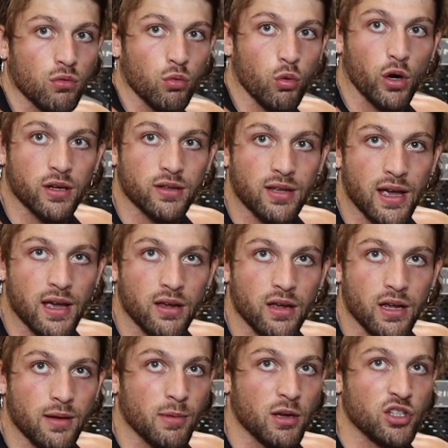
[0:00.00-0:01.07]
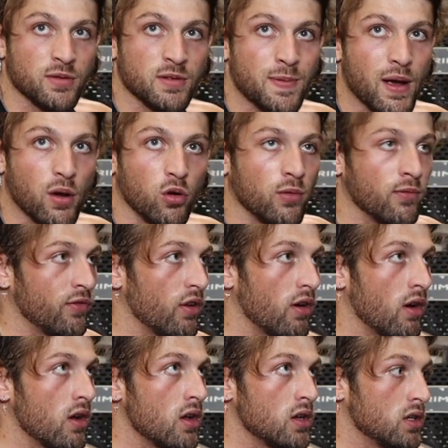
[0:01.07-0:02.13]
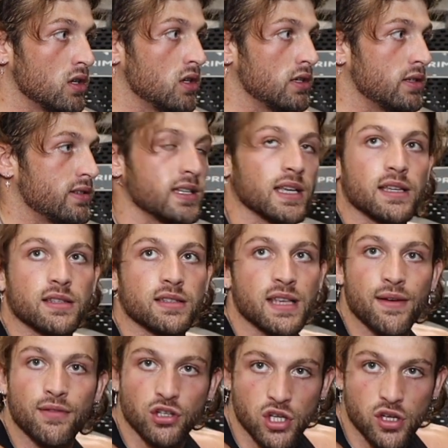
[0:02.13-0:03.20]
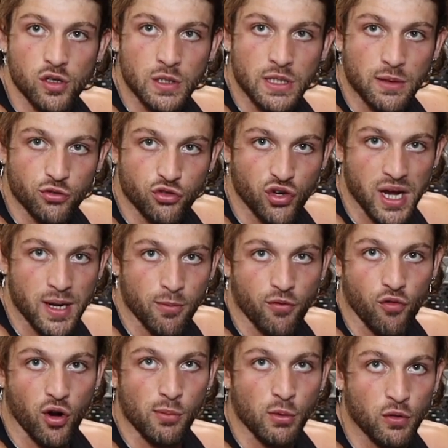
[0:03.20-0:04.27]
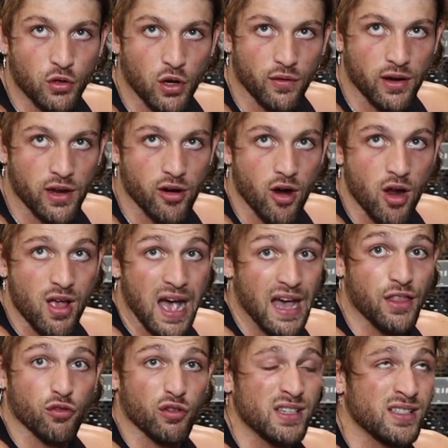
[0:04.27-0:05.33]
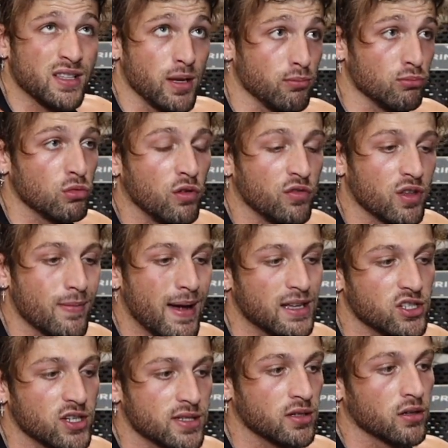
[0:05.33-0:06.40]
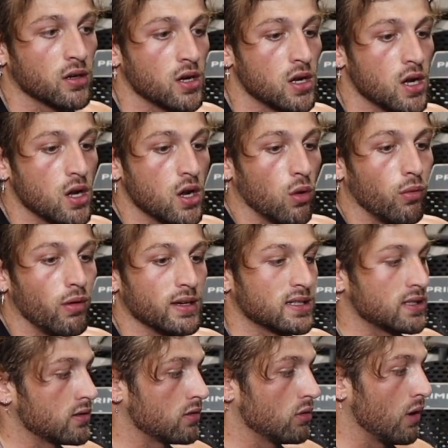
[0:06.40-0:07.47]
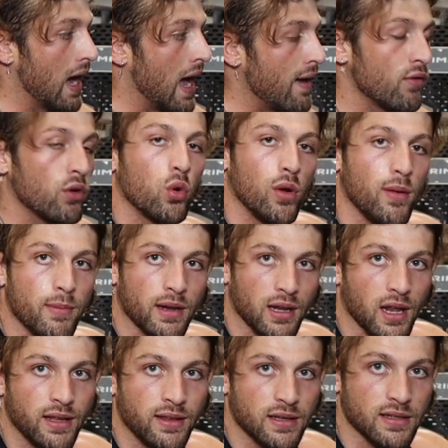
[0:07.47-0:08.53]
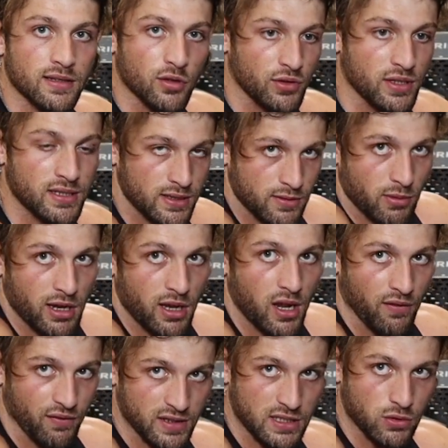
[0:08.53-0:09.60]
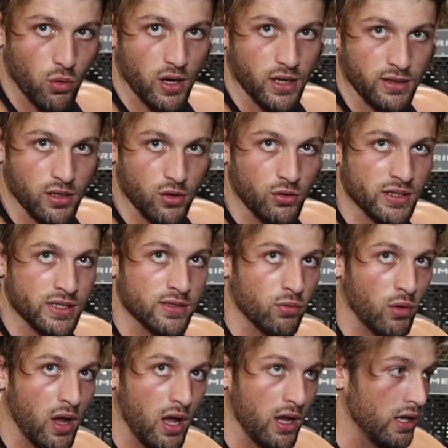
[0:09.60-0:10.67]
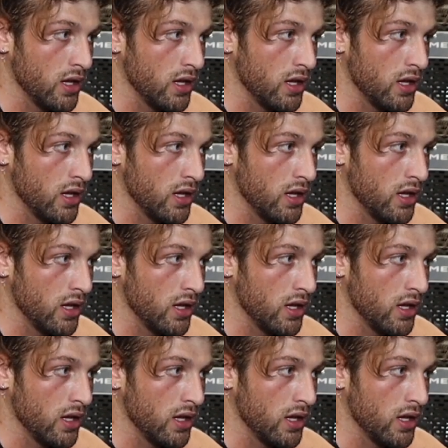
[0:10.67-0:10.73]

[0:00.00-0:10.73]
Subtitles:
worked in my gyms back home for 6-7 years. I was training before I moved over here, and the reason I moved to Manchester was to have equipment like this. So this is my life, this is what I do, this is what